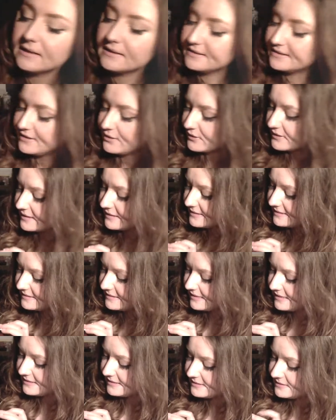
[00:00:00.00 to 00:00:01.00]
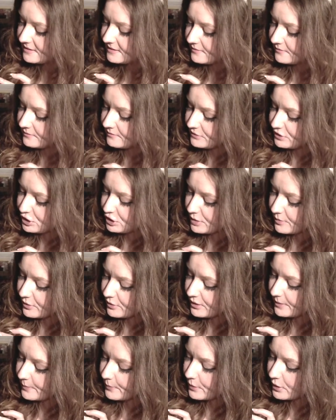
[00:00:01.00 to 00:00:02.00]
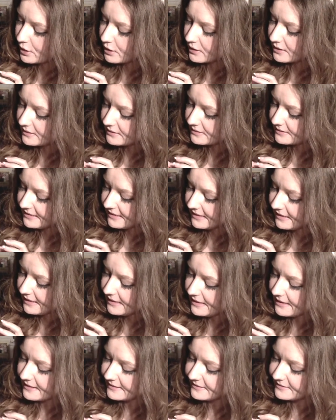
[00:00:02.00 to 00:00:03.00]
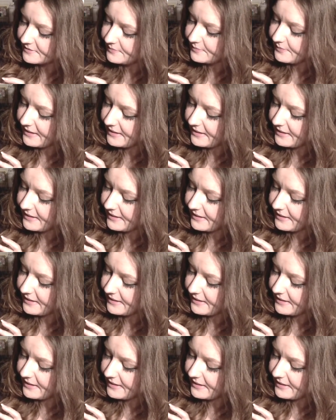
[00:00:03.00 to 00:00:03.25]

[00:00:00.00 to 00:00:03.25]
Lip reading: So you can see some shimmery burgundy and